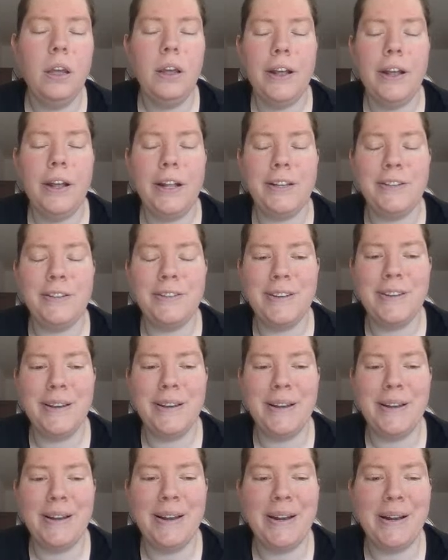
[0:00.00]

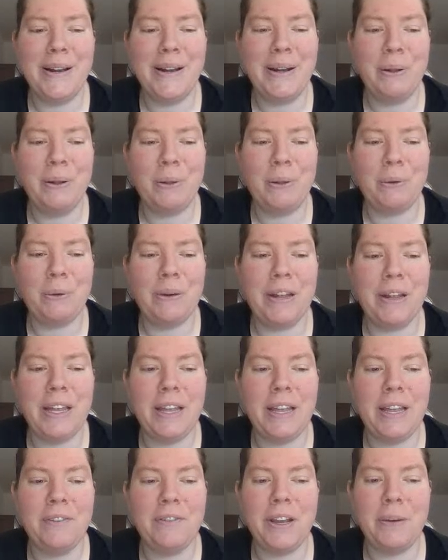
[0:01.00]
it's
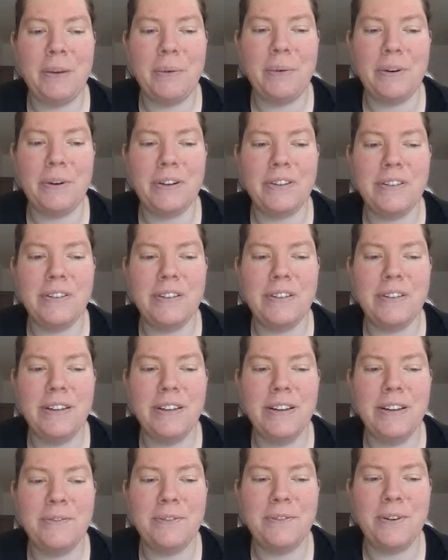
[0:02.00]
already fireworks
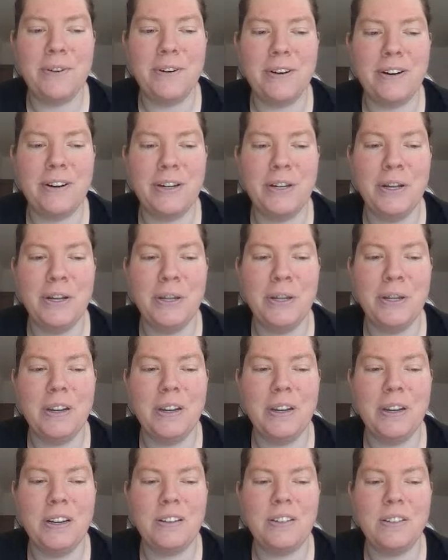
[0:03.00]
for the New
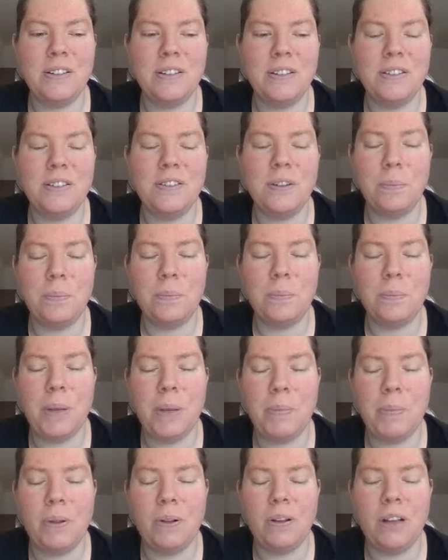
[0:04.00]
Year's. Some
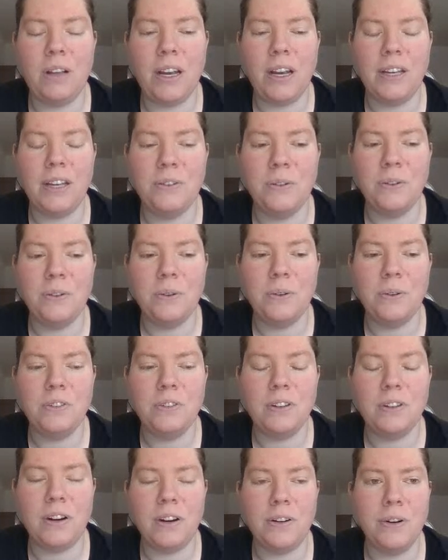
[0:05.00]
people like to
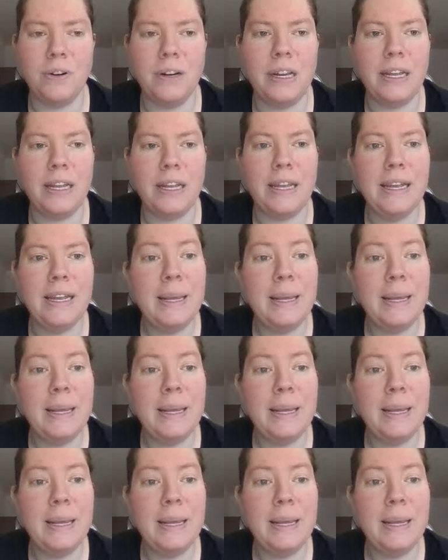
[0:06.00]
start early.